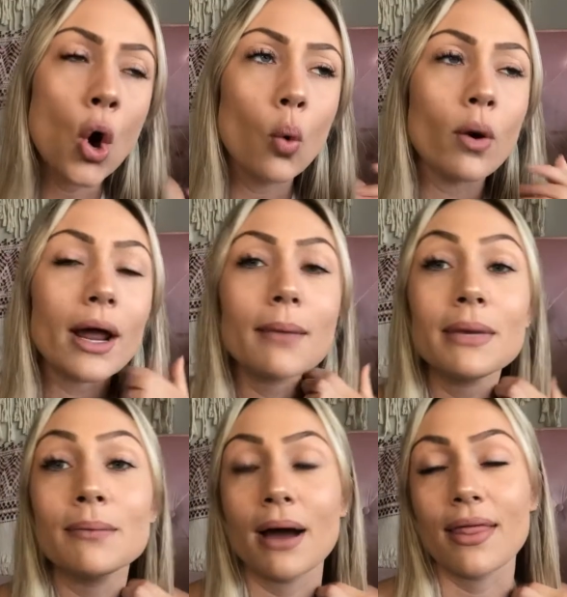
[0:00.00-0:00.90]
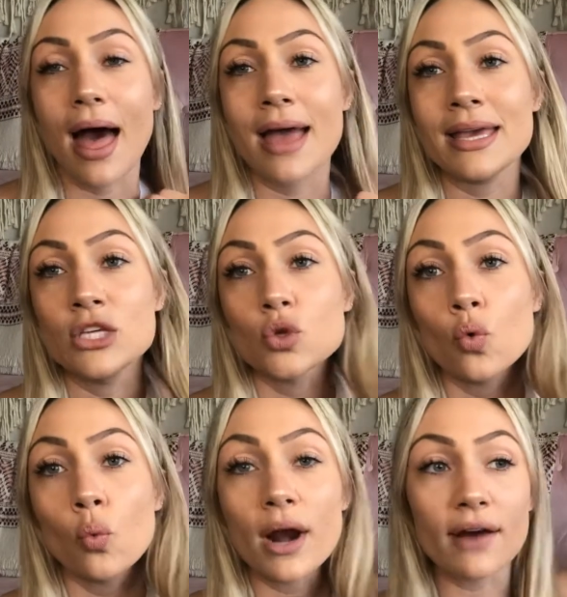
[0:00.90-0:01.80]
What I mean by that is
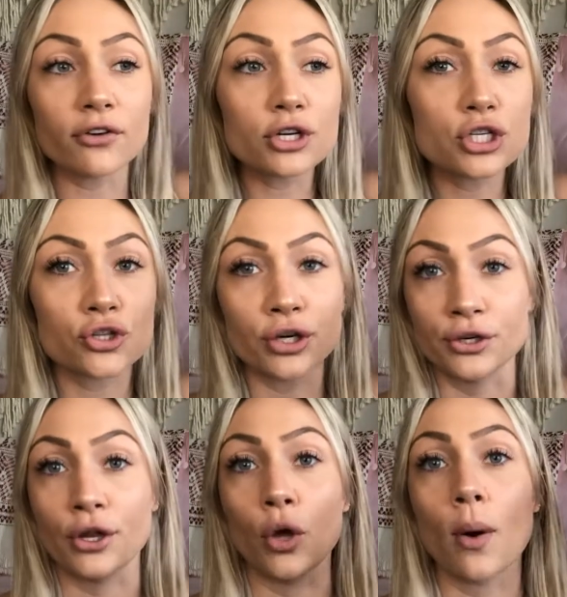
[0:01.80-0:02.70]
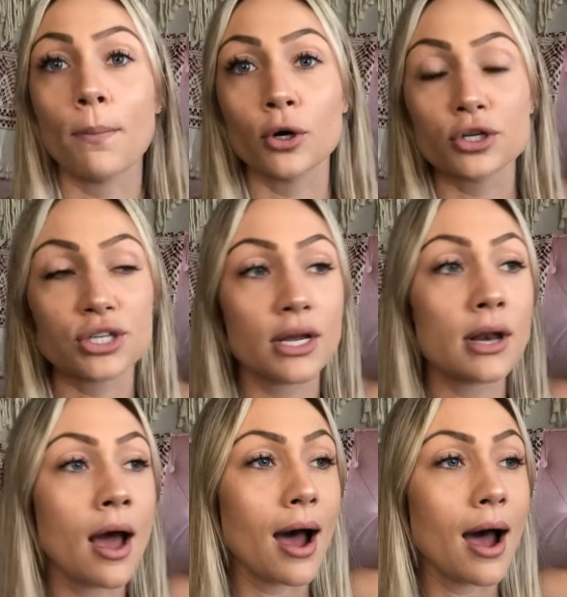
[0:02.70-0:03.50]
whatever is triggering you, a person,